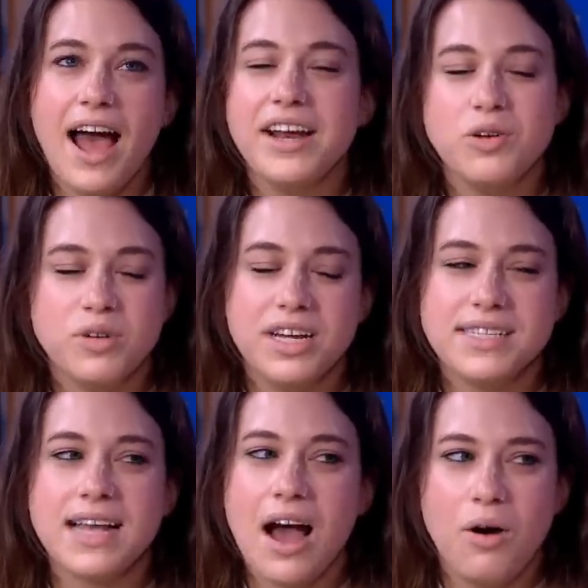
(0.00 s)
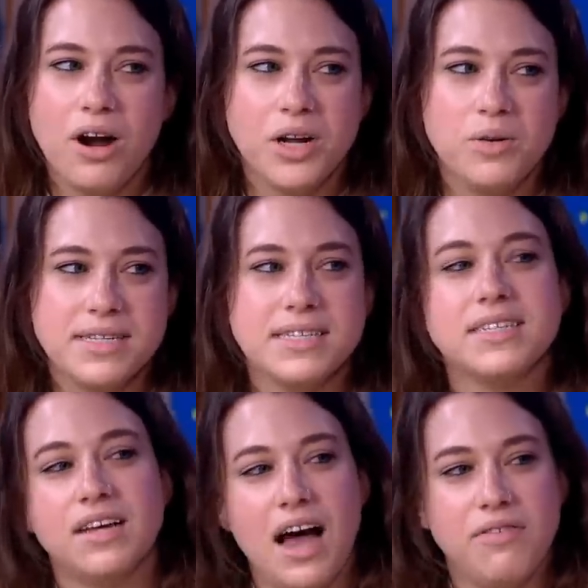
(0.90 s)
I didn't realize how hard it was
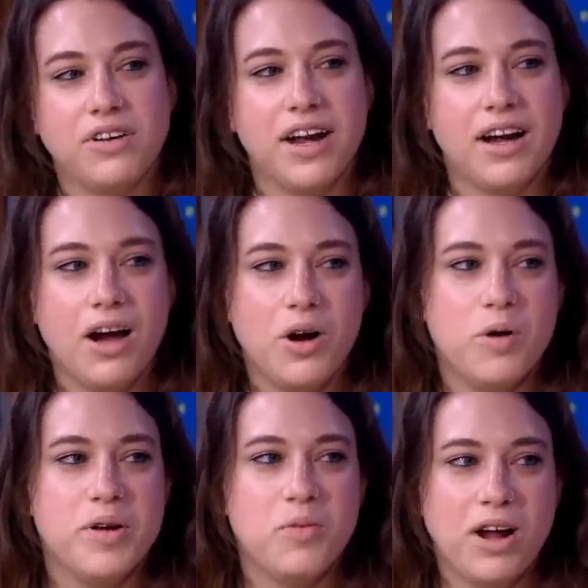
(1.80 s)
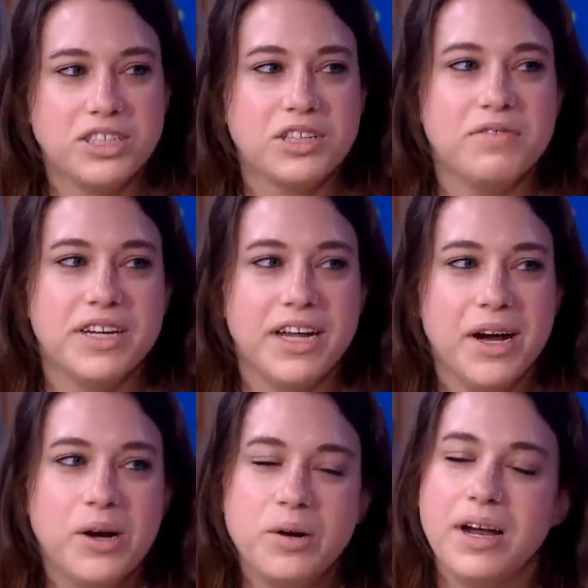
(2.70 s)
until after I got home and watched the
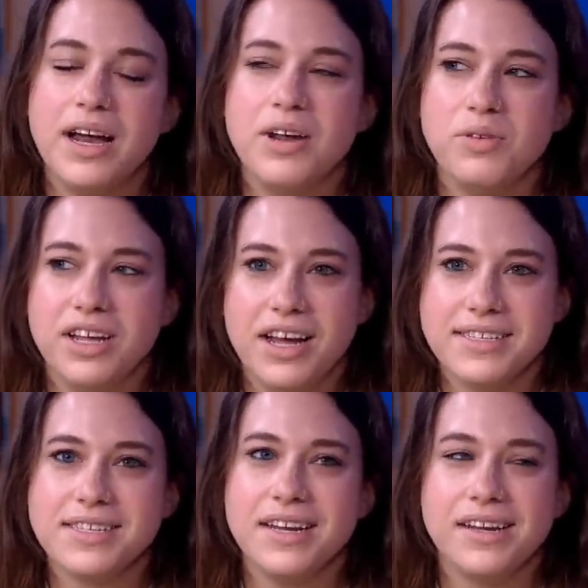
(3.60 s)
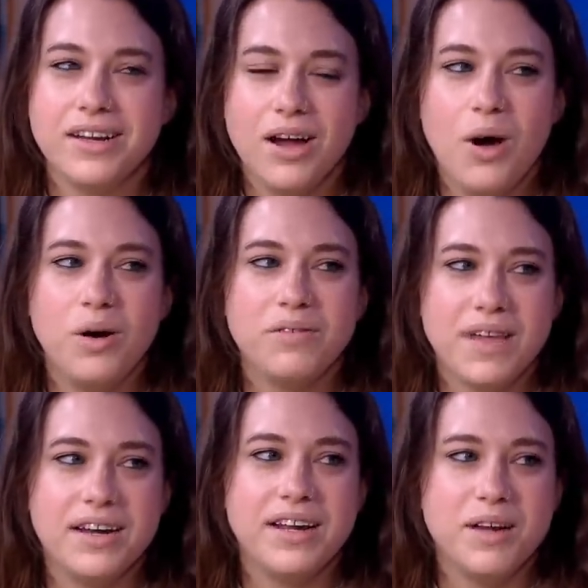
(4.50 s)
video and realized, like, oh, if
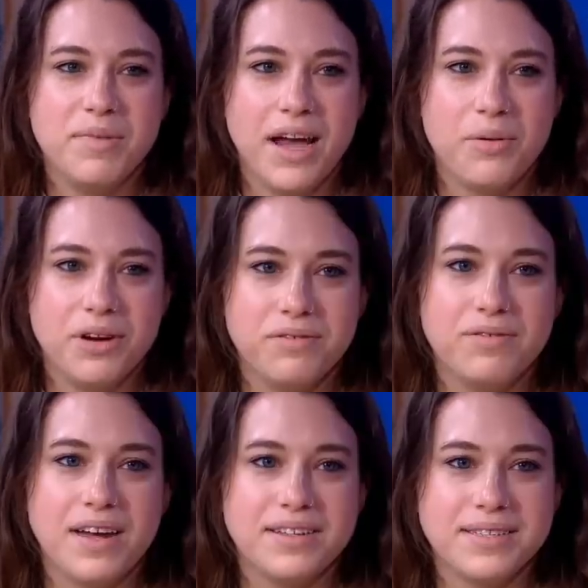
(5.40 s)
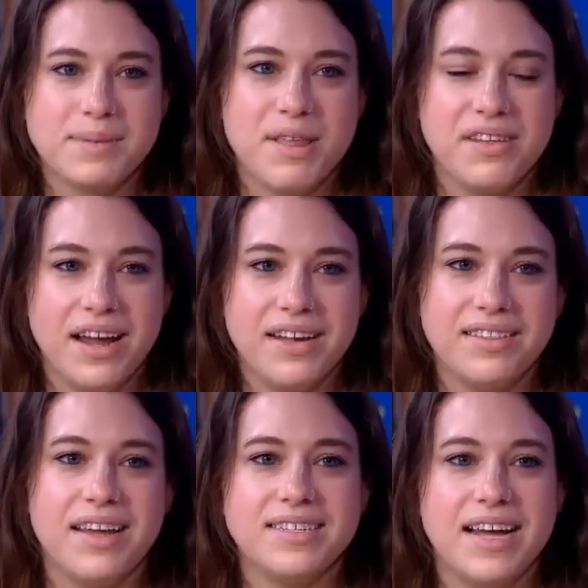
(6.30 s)
that had hit me, I would have had to spend the night
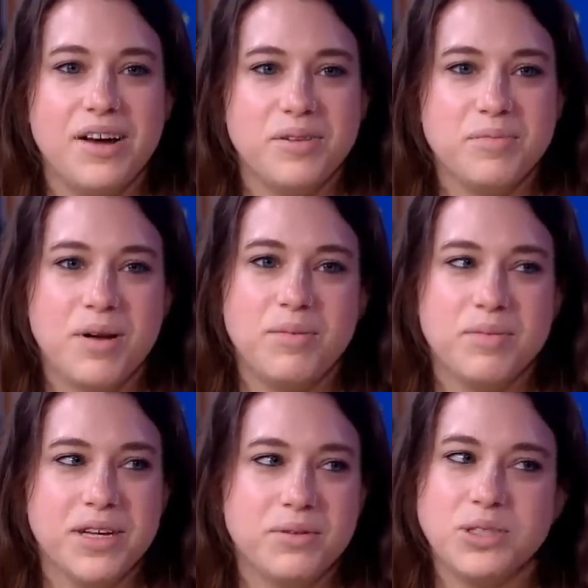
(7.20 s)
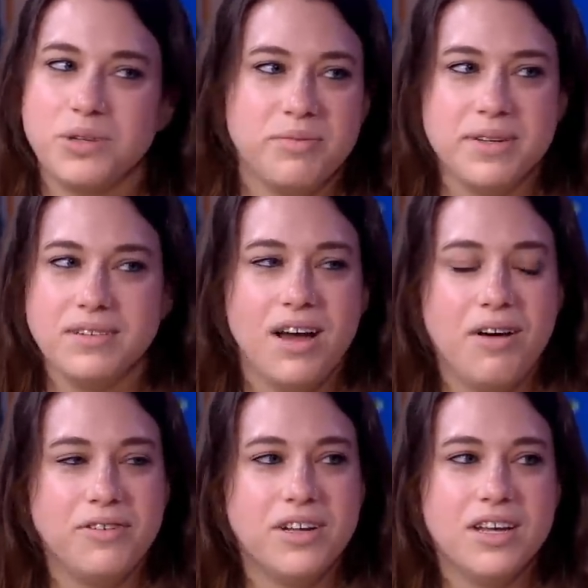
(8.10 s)
in that town, probably, which would have been
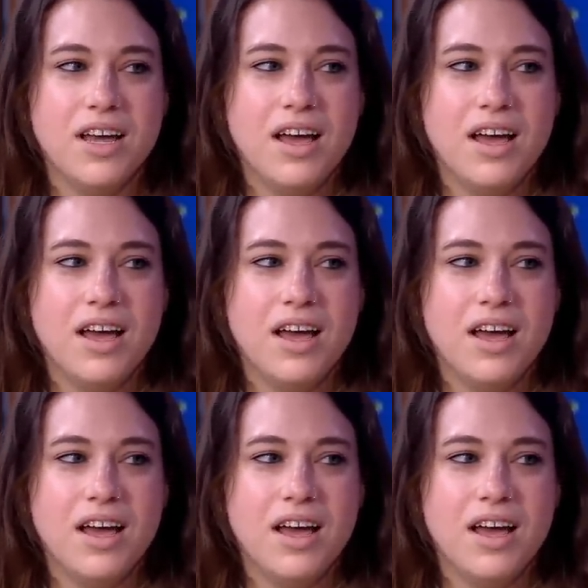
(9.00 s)
awful.